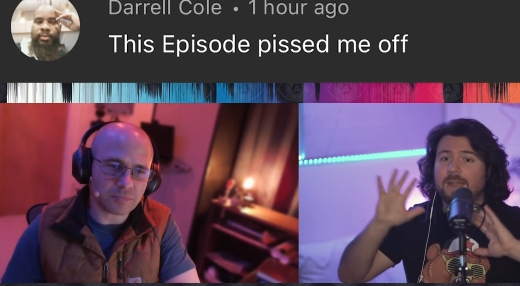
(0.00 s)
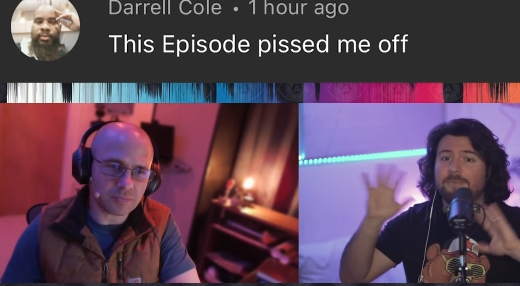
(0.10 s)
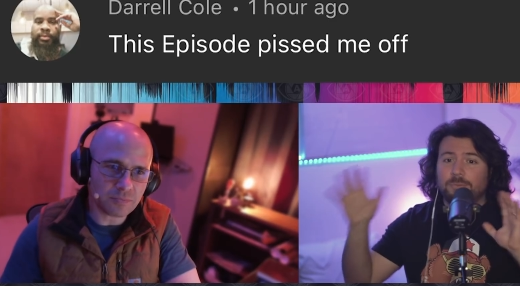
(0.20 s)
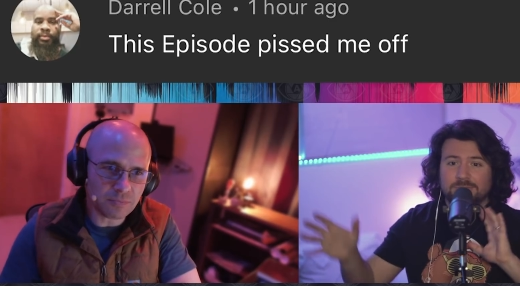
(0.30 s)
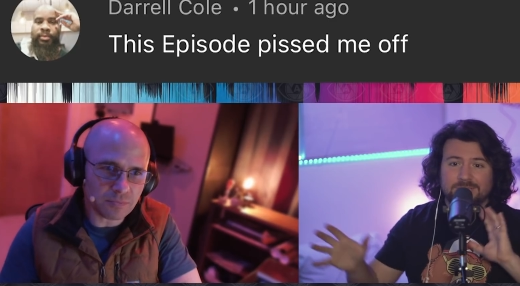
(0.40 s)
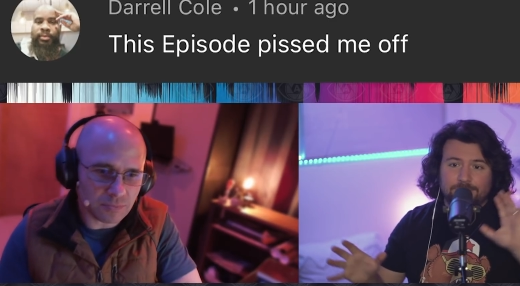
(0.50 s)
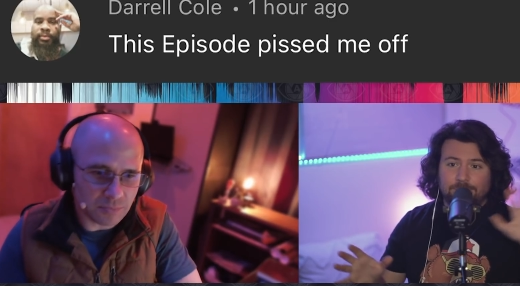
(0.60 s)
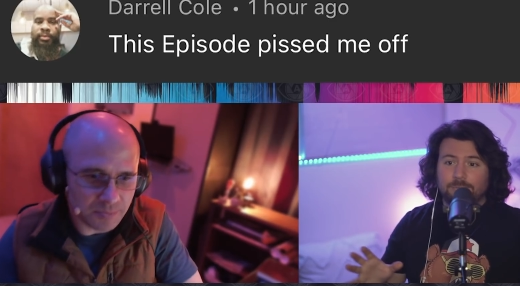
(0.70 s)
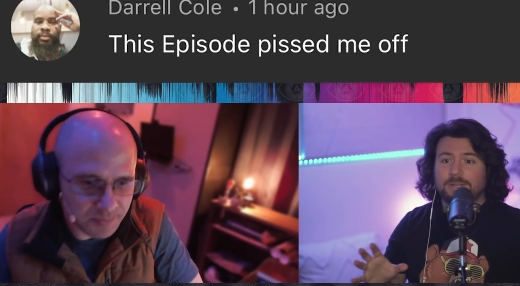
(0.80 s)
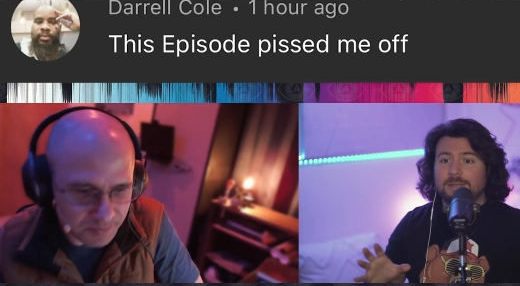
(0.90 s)
Speaker 1: everyone's
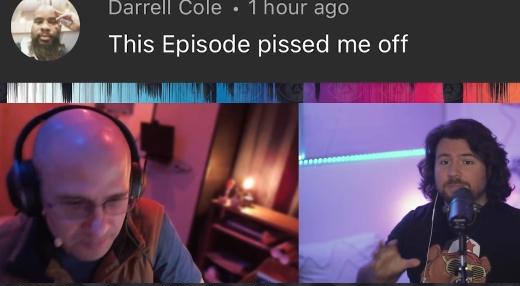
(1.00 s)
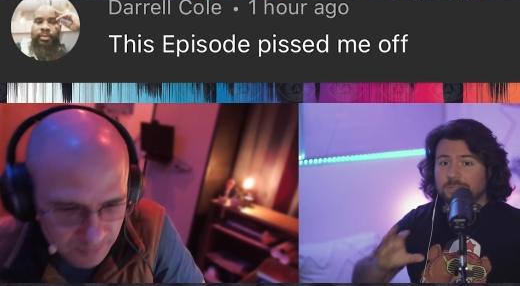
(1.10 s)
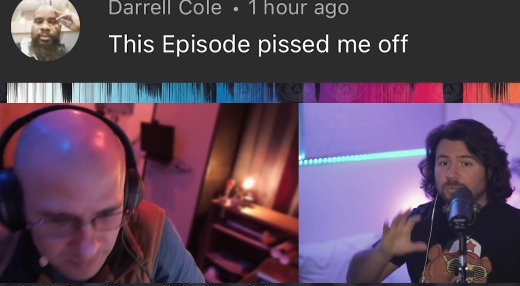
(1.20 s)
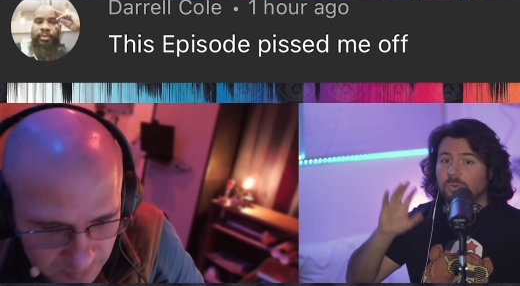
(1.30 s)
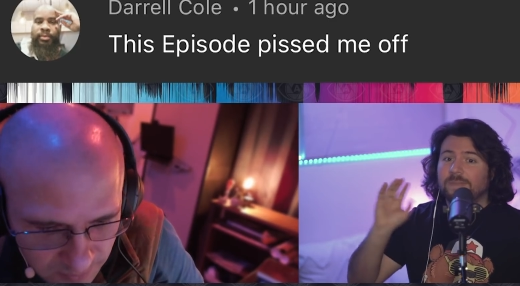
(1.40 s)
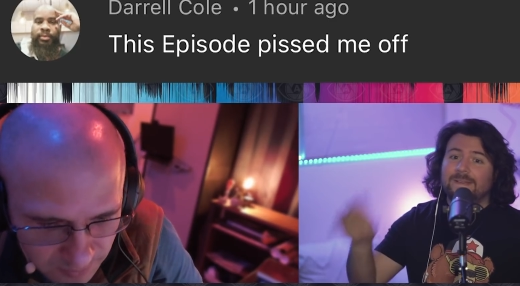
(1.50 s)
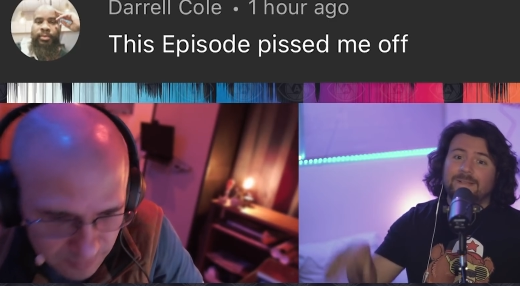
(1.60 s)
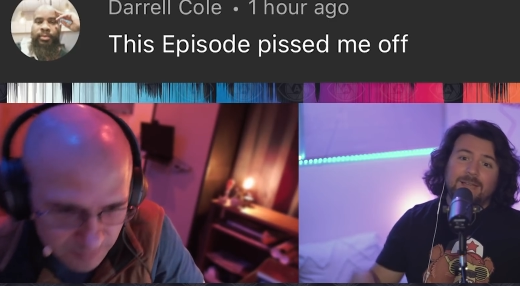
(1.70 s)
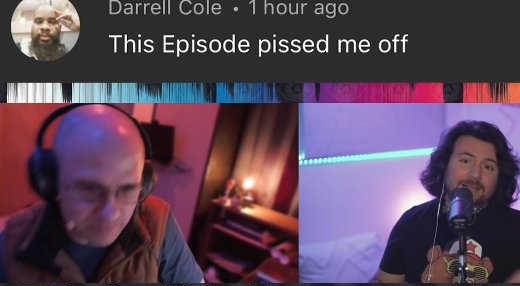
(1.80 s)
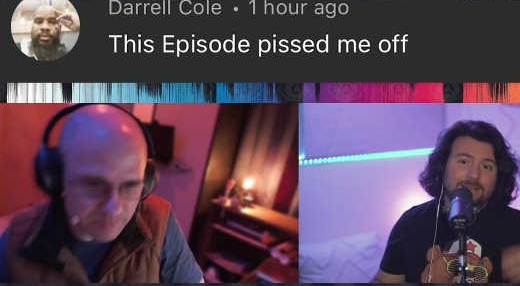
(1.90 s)
different when it comes to what they
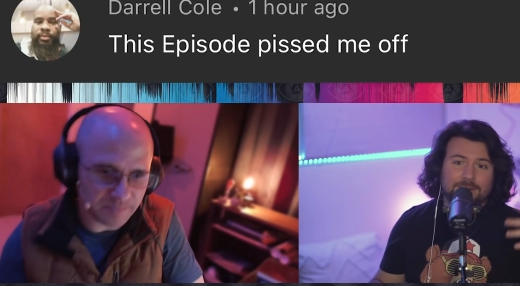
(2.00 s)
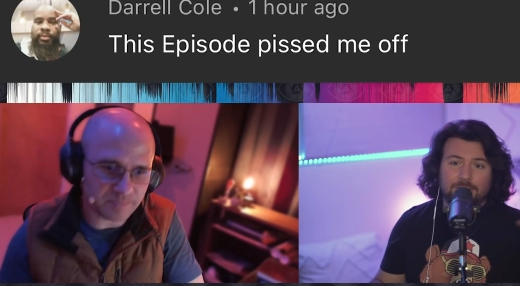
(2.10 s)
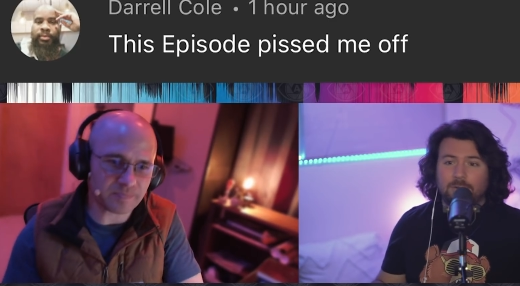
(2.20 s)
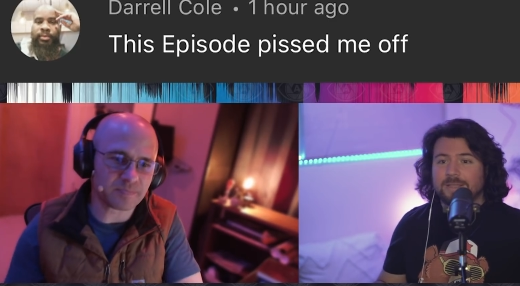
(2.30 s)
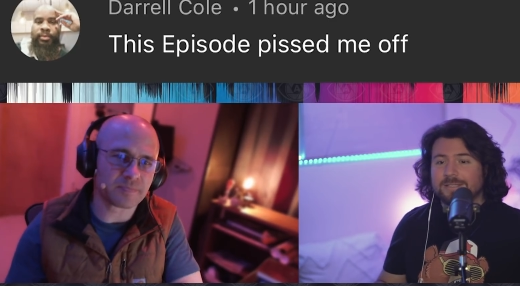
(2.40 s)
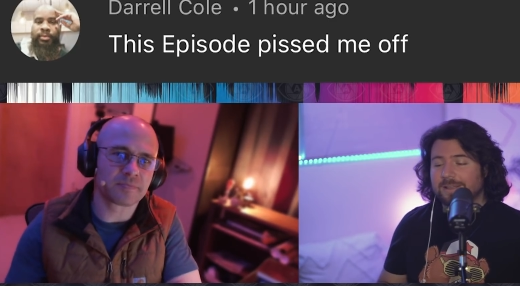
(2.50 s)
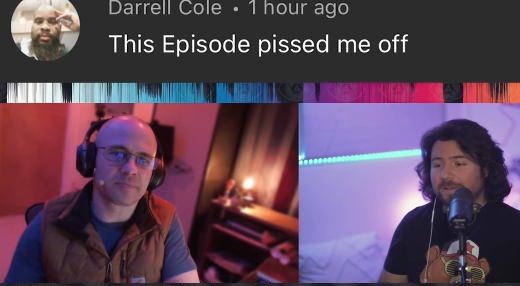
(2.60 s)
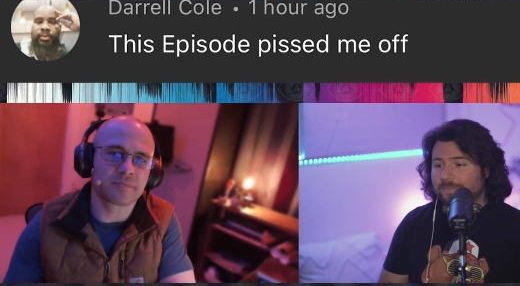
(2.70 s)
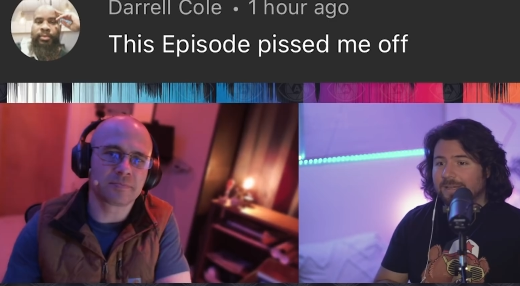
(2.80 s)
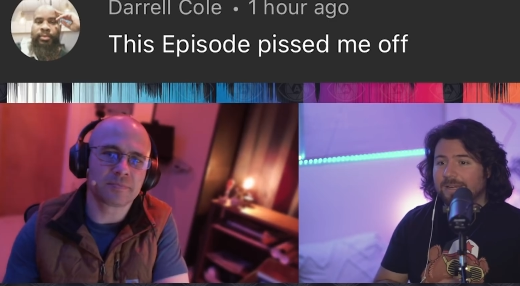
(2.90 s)
like and all that
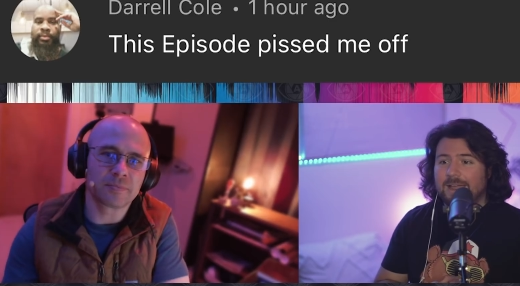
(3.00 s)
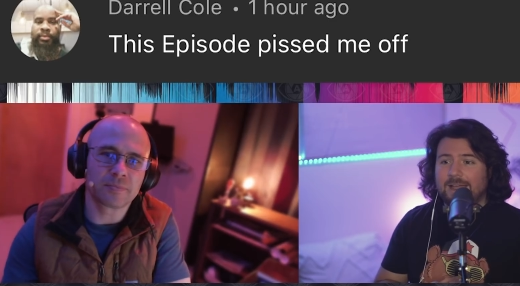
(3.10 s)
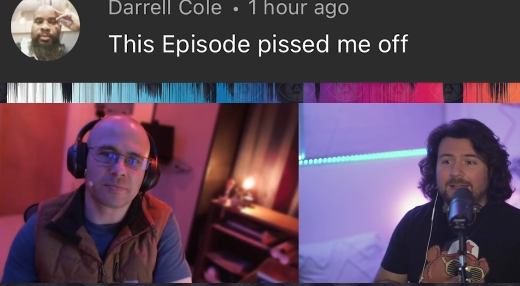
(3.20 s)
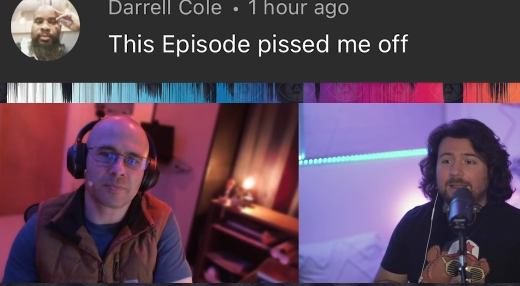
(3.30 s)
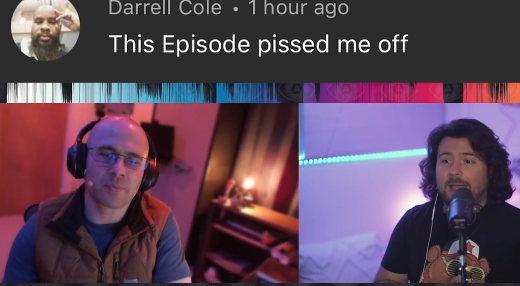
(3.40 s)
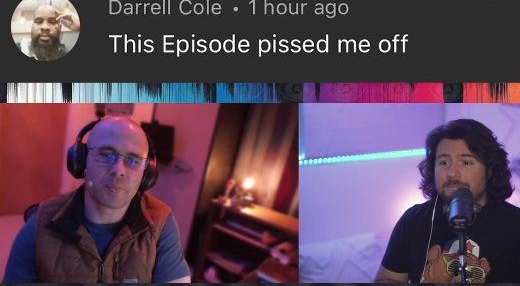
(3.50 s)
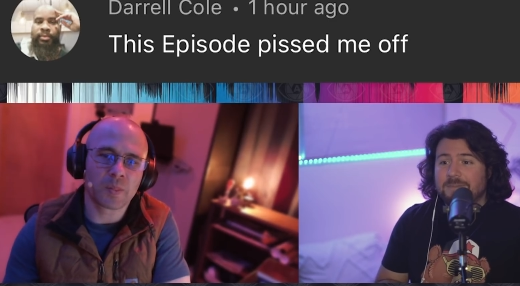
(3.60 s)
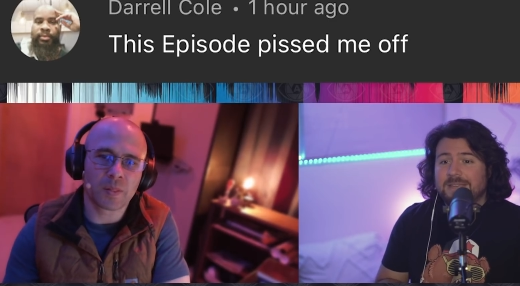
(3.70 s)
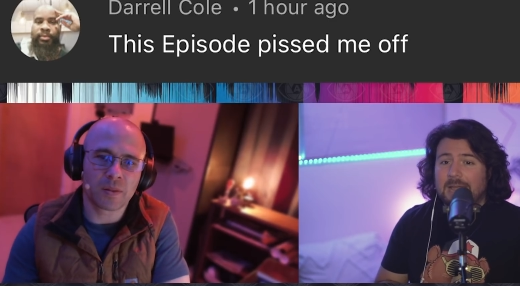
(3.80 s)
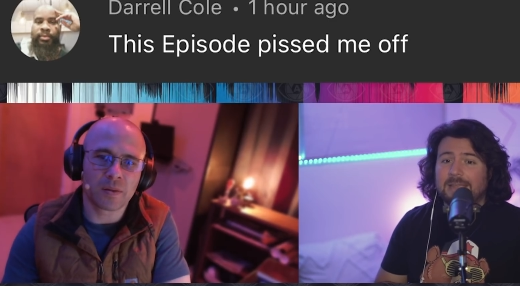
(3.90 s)
stuff and I, I
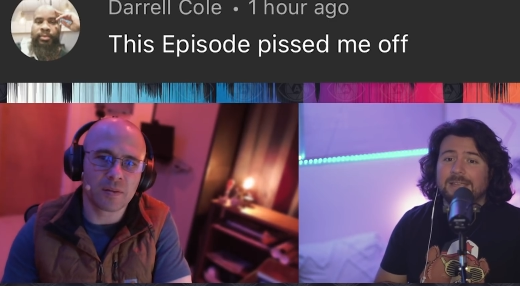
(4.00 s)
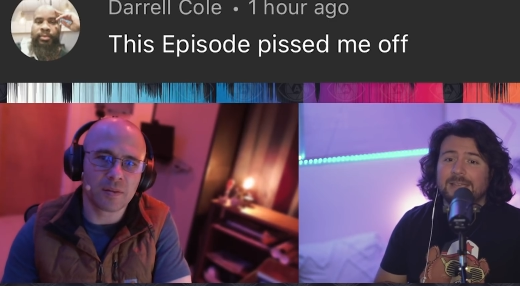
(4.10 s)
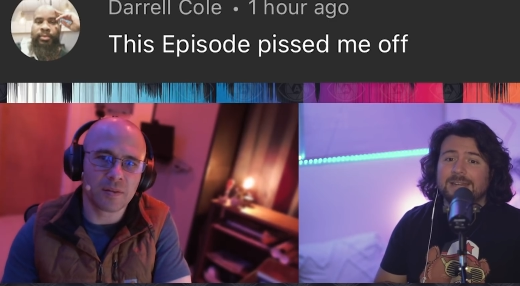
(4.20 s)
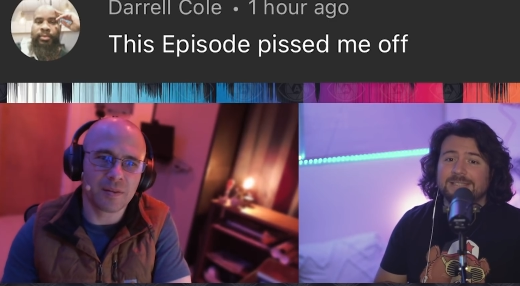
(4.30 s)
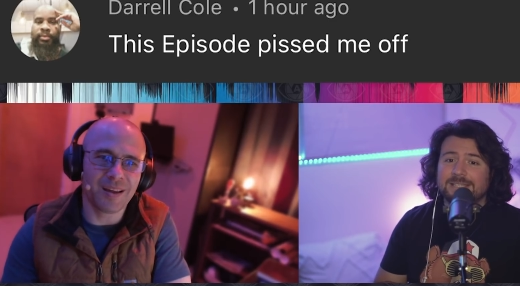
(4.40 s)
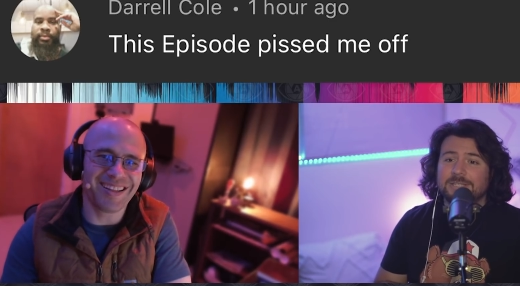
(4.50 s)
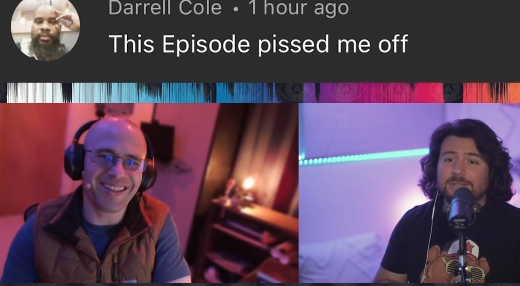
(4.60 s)
mean I can kind of see